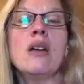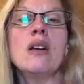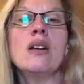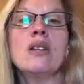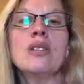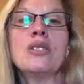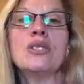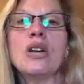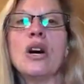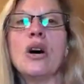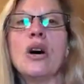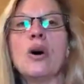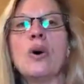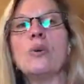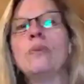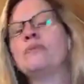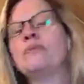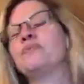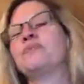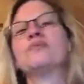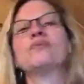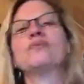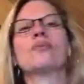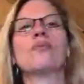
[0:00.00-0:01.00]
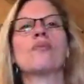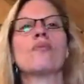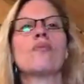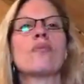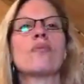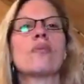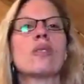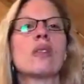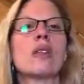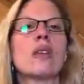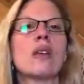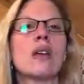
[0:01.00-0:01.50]
So
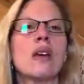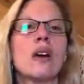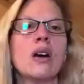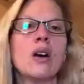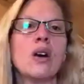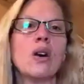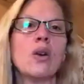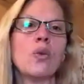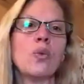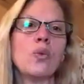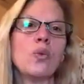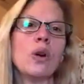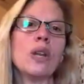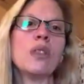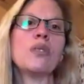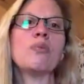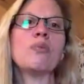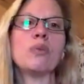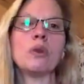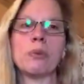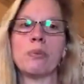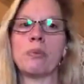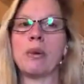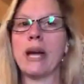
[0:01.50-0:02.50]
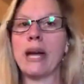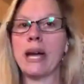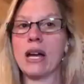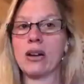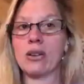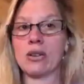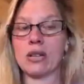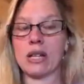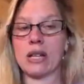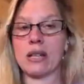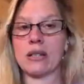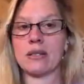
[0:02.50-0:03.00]
with
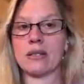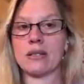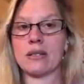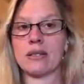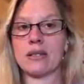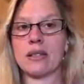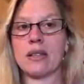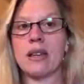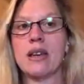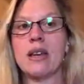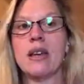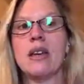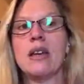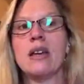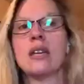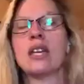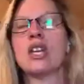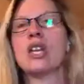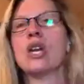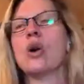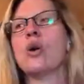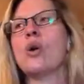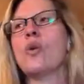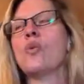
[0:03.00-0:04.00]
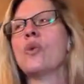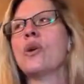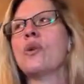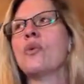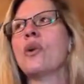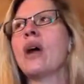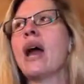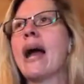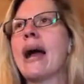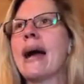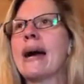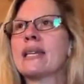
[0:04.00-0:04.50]
preparedness, you know, we
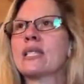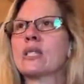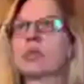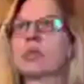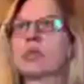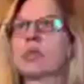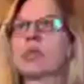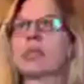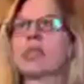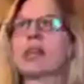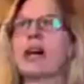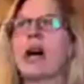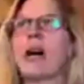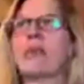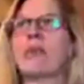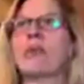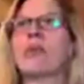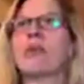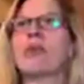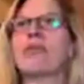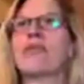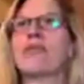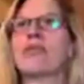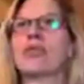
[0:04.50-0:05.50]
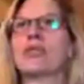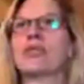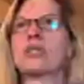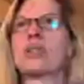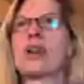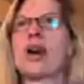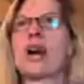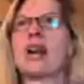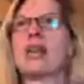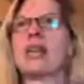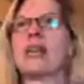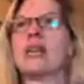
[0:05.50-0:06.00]
were asked one time when we first
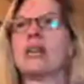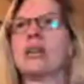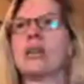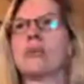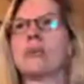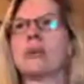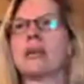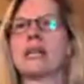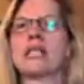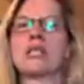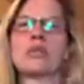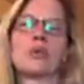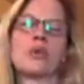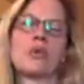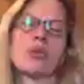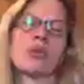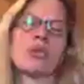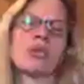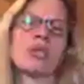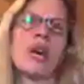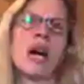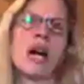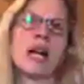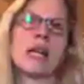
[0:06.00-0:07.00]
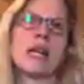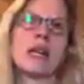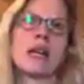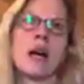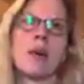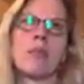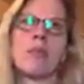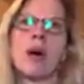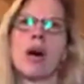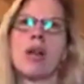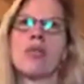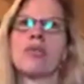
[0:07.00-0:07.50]
got here, because we were stocking
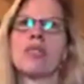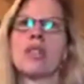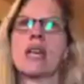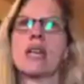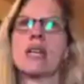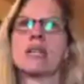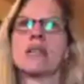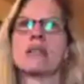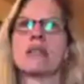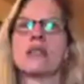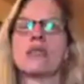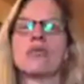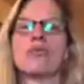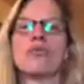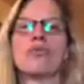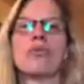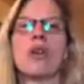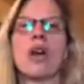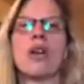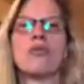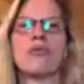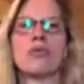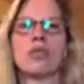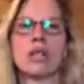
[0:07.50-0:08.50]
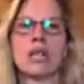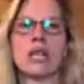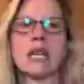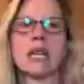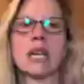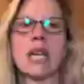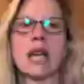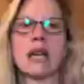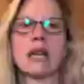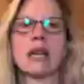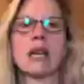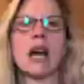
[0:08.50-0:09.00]
up on things and really
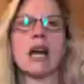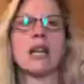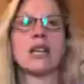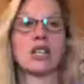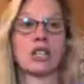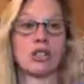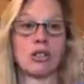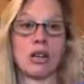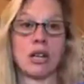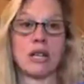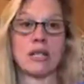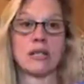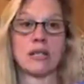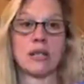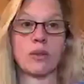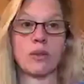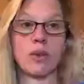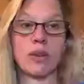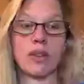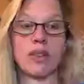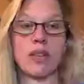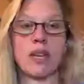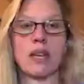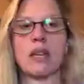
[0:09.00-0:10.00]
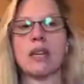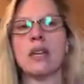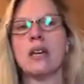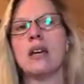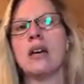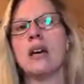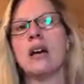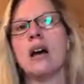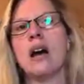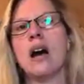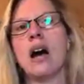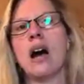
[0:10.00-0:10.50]
getting kind of crazy with it,
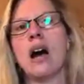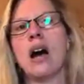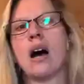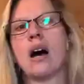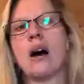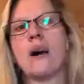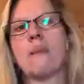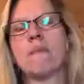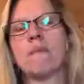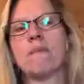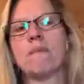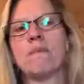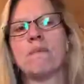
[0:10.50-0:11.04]
by